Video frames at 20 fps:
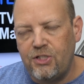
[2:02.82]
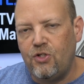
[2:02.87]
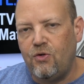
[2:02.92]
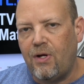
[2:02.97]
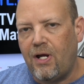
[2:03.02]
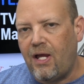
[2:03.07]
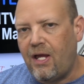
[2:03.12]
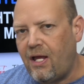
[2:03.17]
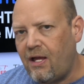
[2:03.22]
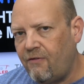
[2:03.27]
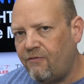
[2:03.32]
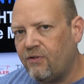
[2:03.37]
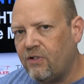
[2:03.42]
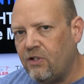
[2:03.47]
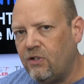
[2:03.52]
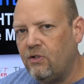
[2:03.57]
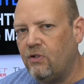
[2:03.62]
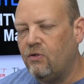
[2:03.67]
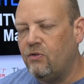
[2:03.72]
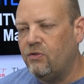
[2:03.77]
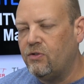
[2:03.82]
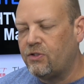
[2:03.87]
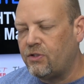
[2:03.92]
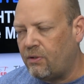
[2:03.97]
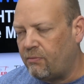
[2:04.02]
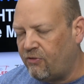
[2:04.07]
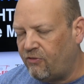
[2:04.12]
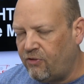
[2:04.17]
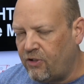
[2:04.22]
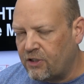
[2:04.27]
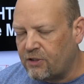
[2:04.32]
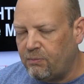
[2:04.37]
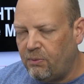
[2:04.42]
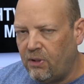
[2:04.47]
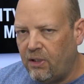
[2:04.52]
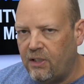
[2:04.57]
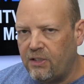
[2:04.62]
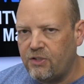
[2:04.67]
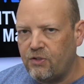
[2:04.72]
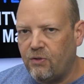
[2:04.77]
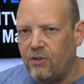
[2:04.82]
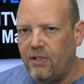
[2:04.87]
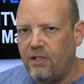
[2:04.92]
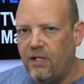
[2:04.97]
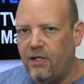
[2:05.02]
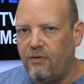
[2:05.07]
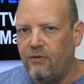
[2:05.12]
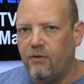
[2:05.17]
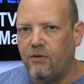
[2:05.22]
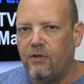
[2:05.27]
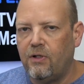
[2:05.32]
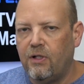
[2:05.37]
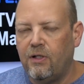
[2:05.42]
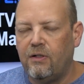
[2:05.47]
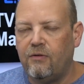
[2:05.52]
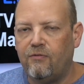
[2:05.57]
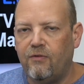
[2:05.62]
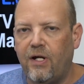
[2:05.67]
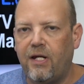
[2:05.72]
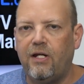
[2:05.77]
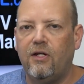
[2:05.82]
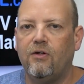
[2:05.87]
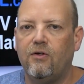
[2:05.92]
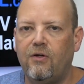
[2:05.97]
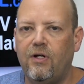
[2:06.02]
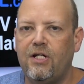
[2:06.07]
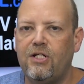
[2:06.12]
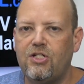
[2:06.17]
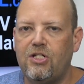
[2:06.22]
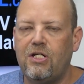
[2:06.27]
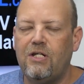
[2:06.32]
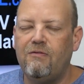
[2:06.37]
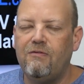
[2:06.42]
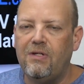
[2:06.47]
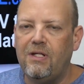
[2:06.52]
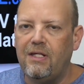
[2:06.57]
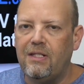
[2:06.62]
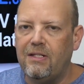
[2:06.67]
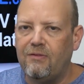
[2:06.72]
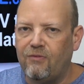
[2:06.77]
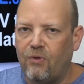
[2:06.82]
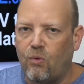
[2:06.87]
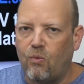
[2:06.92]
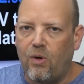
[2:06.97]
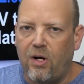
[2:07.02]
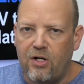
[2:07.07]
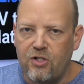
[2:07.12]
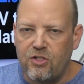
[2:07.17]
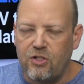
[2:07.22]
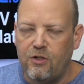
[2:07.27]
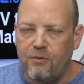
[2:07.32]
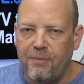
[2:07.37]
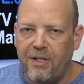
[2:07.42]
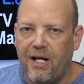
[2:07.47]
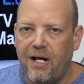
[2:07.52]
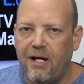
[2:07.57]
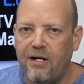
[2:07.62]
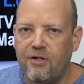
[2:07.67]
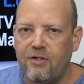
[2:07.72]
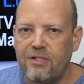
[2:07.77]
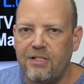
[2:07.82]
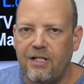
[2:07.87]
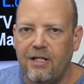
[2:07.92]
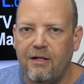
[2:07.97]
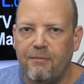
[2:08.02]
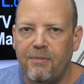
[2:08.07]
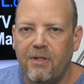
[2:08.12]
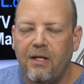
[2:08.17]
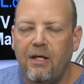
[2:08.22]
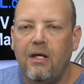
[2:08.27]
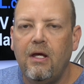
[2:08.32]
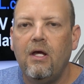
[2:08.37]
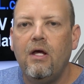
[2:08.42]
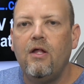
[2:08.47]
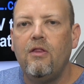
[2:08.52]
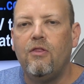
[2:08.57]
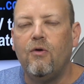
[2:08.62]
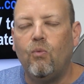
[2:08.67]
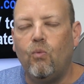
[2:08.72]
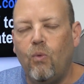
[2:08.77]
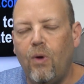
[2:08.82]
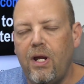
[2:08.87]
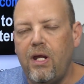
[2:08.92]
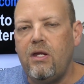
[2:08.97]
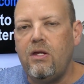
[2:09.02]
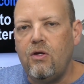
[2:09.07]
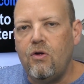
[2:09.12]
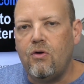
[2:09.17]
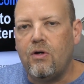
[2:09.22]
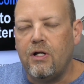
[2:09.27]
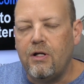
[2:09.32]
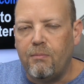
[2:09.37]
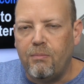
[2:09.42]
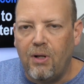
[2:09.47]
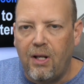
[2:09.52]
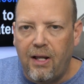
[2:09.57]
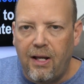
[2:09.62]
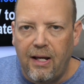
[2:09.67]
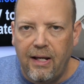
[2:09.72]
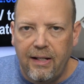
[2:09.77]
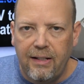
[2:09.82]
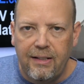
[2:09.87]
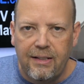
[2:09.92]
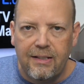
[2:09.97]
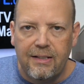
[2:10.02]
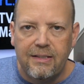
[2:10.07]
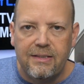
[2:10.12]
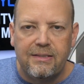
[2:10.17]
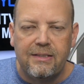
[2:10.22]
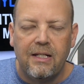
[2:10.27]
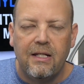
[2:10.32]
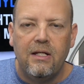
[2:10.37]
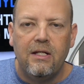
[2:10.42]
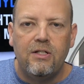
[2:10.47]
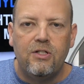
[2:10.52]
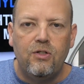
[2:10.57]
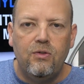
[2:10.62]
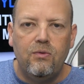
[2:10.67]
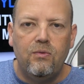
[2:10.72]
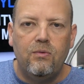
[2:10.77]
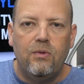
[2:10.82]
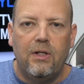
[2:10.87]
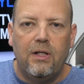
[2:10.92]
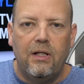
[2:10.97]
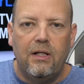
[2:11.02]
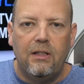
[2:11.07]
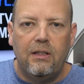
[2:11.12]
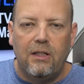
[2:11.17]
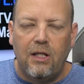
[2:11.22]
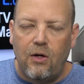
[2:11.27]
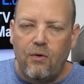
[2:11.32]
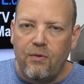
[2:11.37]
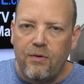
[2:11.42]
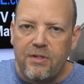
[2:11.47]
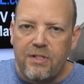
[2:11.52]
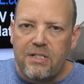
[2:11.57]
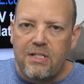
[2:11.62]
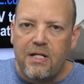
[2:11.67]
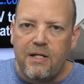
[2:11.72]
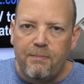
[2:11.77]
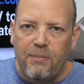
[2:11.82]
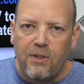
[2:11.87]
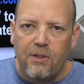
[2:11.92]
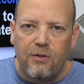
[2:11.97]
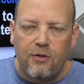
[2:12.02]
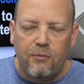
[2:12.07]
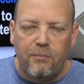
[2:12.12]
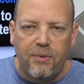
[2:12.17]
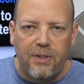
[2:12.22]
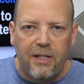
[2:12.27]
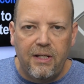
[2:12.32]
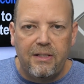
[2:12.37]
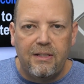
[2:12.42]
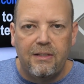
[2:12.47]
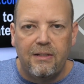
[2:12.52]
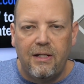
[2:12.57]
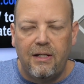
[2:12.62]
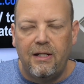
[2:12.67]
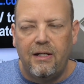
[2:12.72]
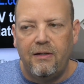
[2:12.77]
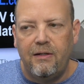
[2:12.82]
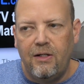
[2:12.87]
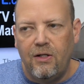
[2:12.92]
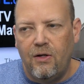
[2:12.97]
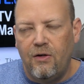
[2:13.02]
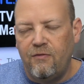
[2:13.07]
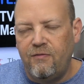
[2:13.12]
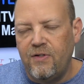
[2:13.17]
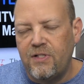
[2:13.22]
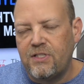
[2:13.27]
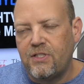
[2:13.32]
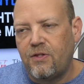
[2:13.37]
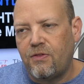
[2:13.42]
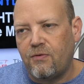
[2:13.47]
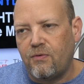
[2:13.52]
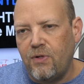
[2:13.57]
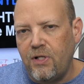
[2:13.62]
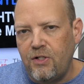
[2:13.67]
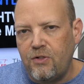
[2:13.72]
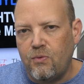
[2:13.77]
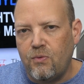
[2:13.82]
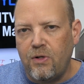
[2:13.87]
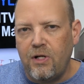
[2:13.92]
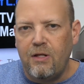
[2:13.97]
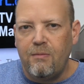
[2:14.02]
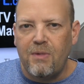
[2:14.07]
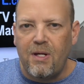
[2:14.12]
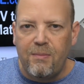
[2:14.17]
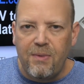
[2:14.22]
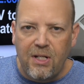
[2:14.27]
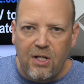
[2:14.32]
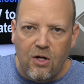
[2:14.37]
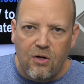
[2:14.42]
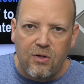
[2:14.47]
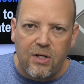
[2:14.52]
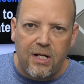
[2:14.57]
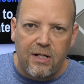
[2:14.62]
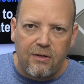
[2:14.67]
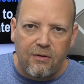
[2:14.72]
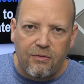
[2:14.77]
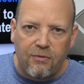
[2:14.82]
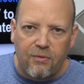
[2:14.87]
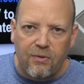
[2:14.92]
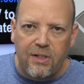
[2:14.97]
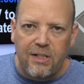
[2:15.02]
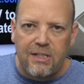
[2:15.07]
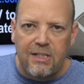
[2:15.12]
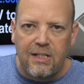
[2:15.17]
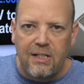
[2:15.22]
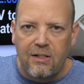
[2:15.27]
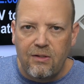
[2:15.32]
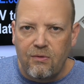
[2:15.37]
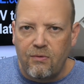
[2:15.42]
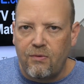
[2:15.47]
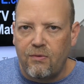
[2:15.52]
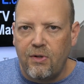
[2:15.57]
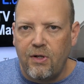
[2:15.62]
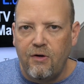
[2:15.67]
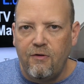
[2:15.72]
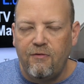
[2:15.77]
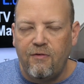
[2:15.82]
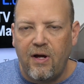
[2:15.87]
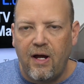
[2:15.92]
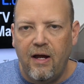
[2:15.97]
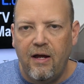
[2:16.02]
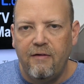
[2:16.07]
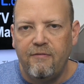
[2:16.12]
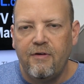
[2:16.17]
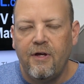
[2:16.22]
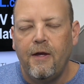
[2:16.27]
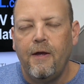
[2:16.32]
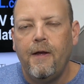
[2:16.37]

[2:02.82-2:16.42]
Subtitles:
you have to use ThermoFlex Plus or another regular HTV that requires a little bit higher temp. The way you can apply it is to lower the temp a little bit. You know, if it's 320, maybe go down to 310 or 305.